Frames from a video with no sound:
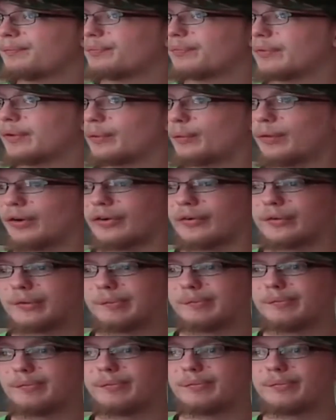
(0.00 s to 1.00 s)
where
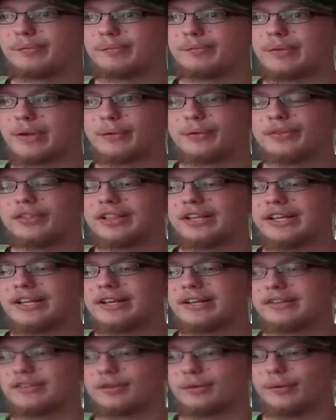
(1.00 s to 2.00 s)
it would lead
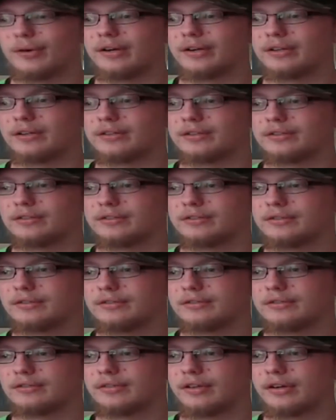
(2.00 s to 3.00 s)
into a
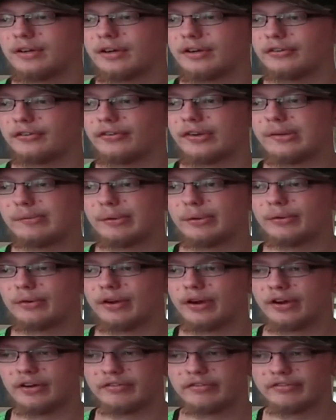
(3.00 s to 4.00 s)
reboot
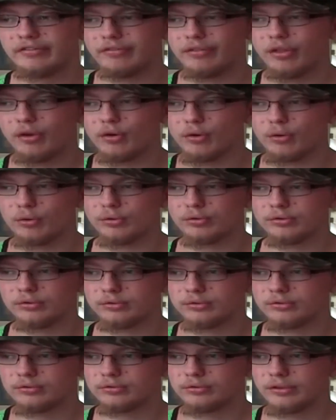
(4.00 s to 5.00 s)
of the whole
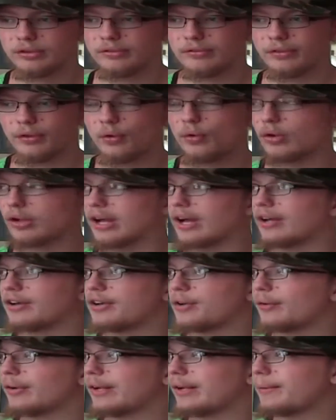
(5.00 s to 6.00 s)

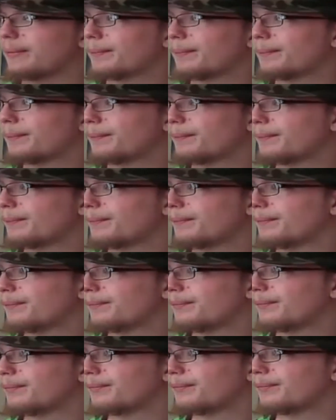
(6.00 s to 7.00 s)
continuity.
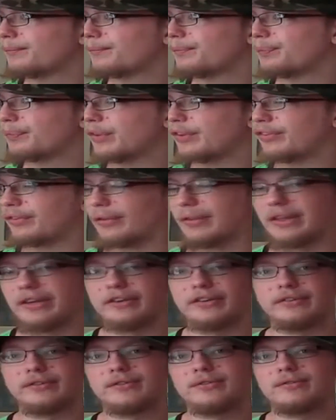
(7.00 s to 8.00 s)
So they
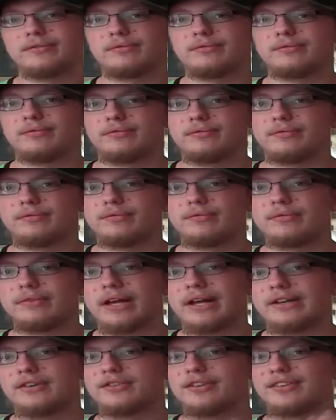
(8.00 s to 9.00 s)
could
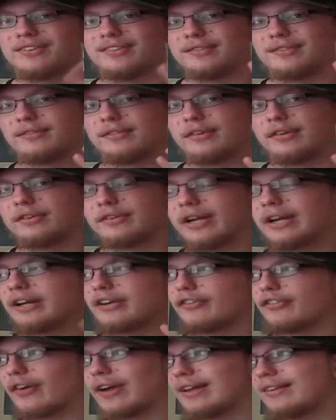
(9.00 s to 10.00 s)
not
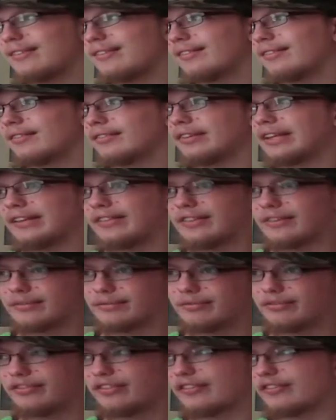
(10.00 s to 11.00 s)
erase like the
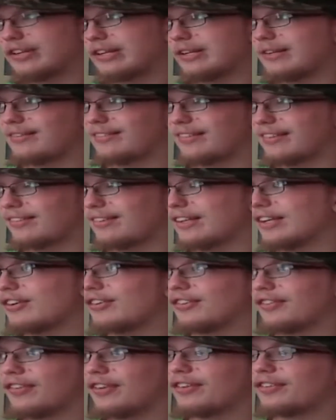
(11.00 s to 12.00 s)
50, 60
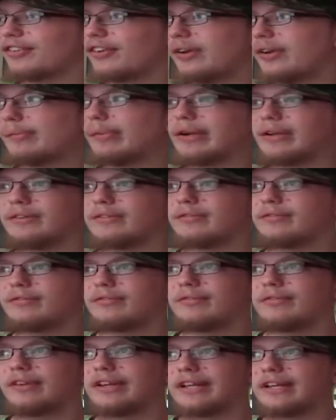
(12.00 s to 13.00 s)
years of history, but
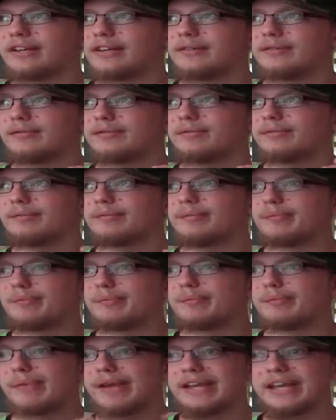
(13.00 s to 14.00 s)
like
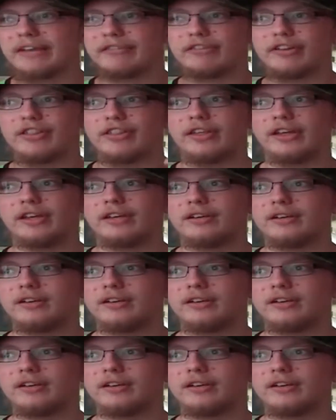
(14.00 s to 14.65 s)
make everything